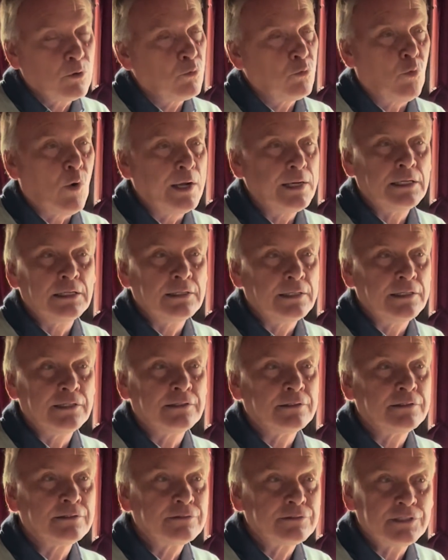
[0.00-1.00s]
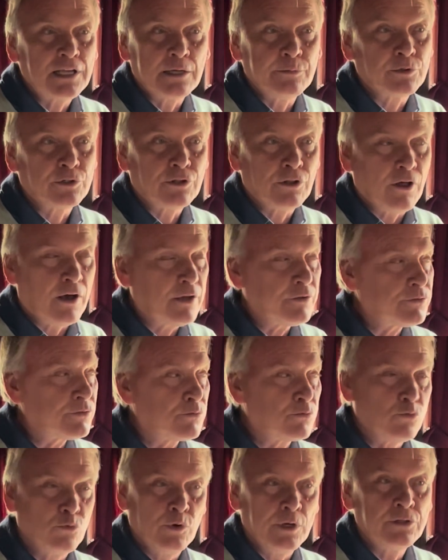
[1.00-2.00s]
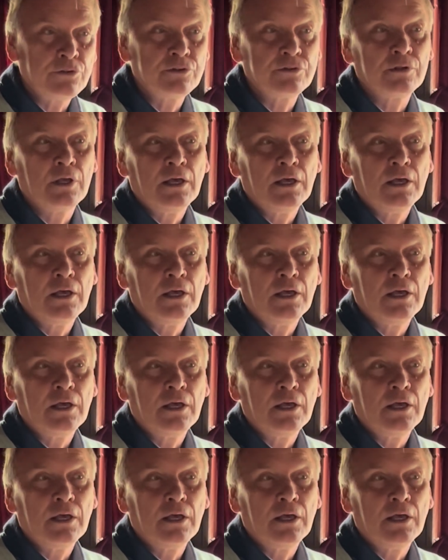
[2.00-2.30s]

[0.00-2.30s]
white linen tablecloths, with